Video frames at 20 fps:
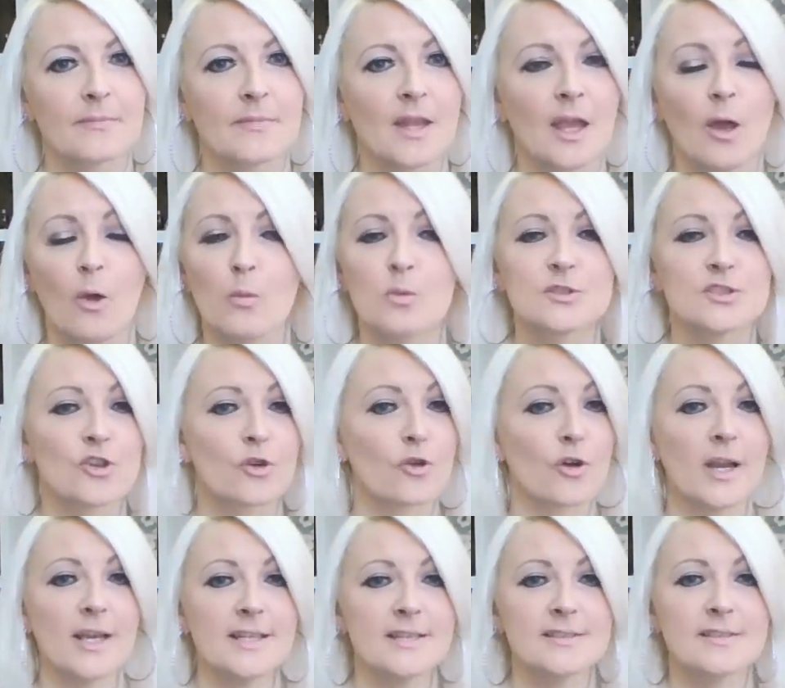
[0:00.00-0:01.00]
it was
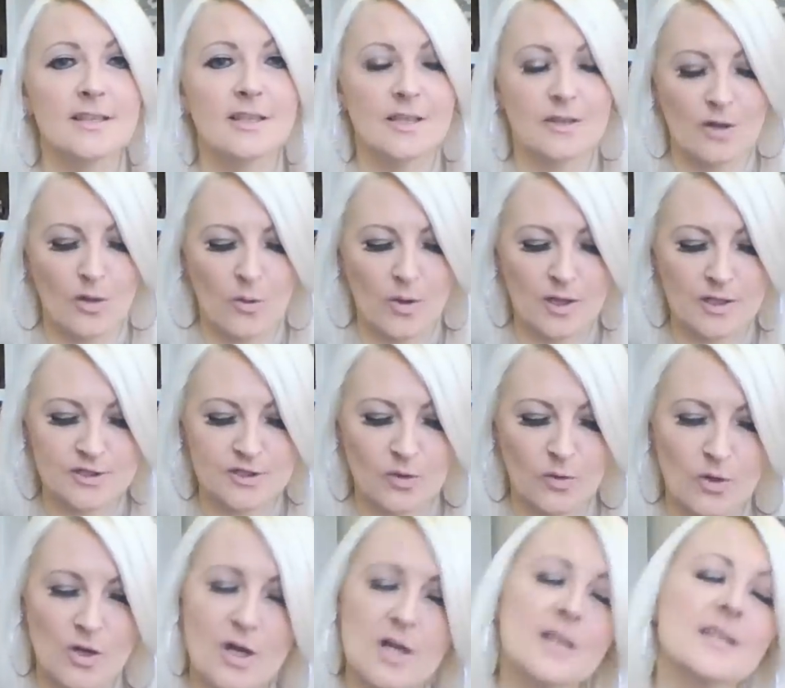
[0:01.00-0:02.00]
crazy, you know. And so
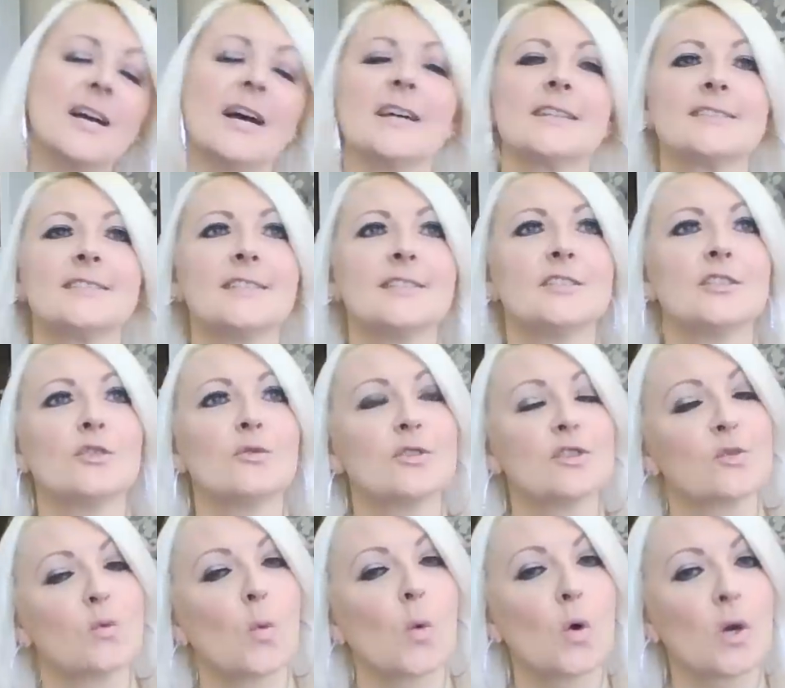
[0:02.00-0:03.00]
God had to do
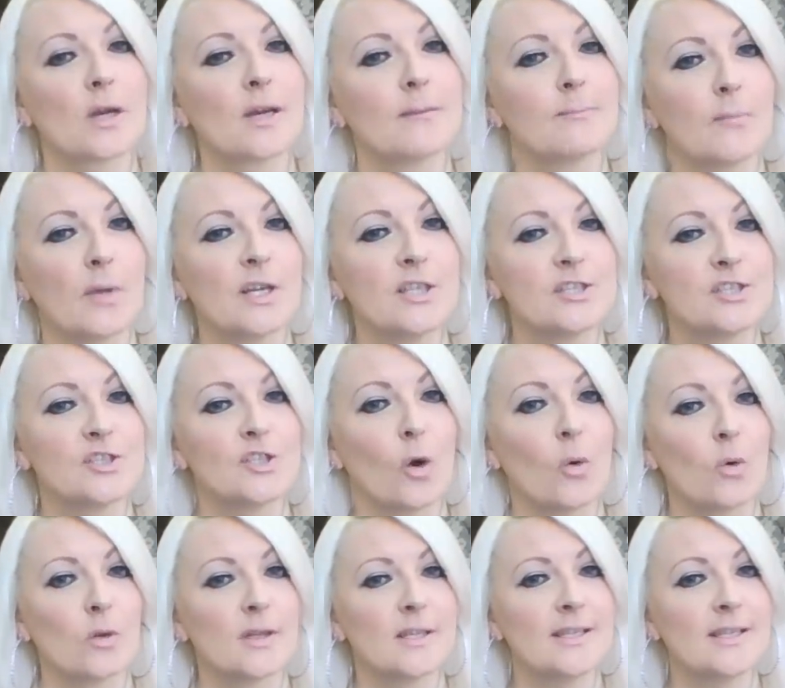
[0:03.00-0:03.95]
this work in my soul.